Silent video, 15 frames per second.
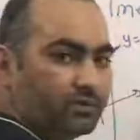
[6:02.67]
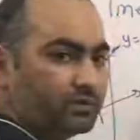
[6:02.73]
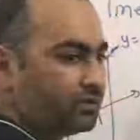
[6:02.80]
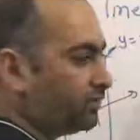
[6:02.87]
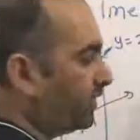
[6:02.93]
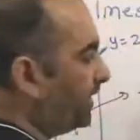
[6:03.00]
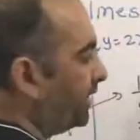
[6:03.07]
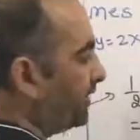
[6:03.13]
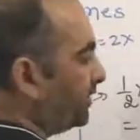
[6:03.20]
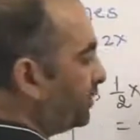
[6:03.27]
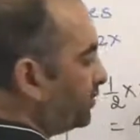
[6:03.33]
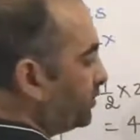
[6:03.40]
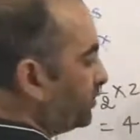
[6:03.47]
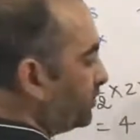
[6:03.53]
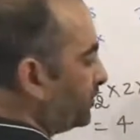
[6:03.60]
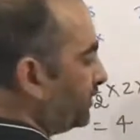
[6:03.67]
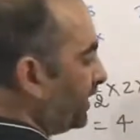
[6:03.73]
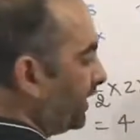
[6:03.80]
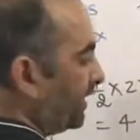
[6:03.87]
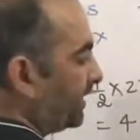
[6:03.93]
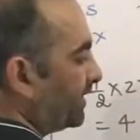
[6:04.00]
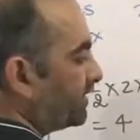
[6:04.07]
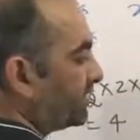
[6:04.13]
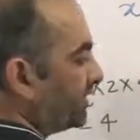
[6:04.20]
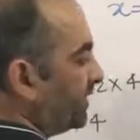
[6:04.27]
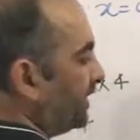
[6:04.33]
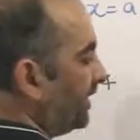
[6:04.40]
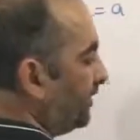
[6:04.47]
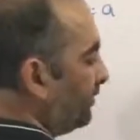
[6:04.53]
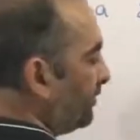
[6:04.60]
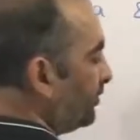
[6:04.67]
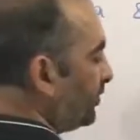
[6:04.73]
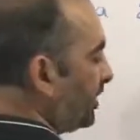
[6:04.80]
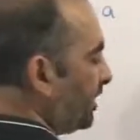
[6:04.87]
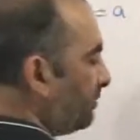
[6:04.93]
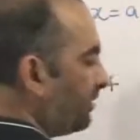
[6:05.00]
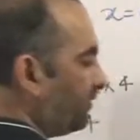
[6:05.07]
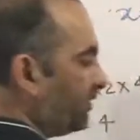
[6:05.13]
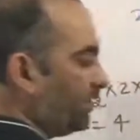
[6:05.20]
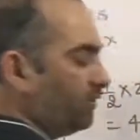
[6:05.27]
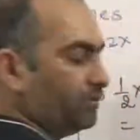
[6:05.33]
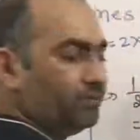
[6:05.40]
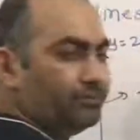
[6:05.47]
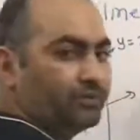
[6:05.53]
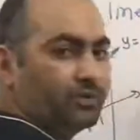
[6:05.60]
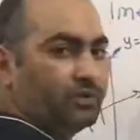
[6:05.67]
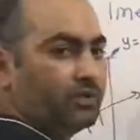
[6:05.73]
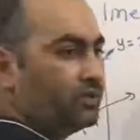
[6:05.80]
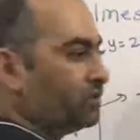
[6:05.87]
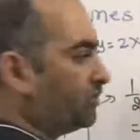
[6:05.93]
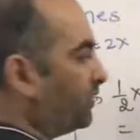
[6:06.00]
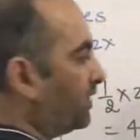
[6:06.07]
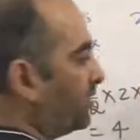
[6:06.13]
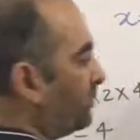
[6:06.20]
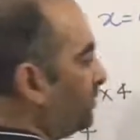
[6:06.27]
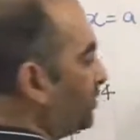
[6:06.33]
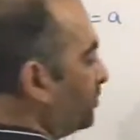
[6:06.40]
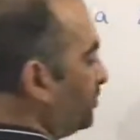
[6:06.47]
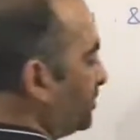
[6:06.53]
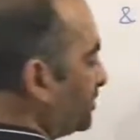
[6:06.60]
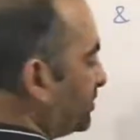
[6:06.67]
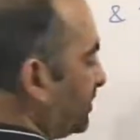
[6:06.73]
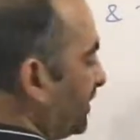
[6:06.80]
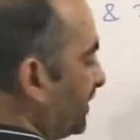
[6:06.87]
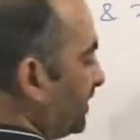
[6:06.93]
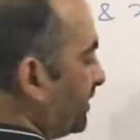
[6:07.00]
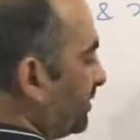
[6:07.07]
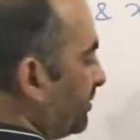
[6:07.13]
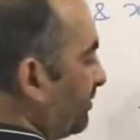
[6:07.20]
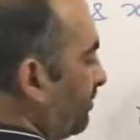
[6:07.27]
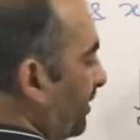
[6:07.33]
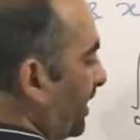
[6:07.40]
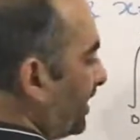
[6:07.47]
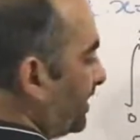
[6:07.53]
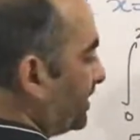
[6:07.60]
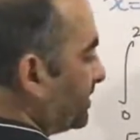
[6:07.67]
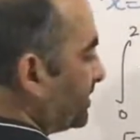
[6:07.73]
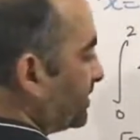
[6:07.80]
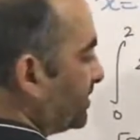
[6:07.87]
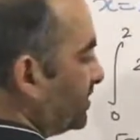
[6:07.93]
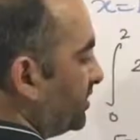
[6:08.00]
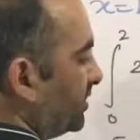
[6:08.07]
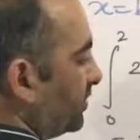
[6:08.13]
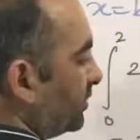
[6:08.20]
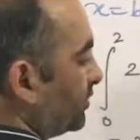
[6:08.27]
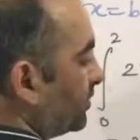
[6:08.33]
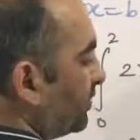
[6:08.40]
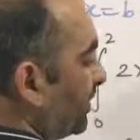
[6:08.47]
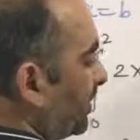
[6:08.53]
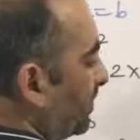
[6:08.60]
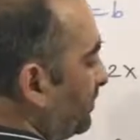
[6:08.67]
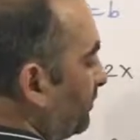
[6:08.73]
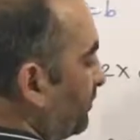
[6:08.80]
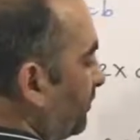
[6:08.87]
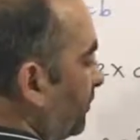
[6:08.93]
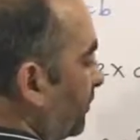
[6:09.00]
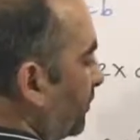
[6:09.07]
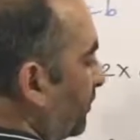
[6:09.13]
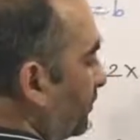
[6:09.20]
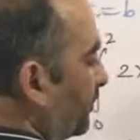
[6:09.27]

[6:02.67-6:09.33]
So here 2 getting cancelled. If I put upper value, so what will come? 2 square minus 0. So what will come? 4.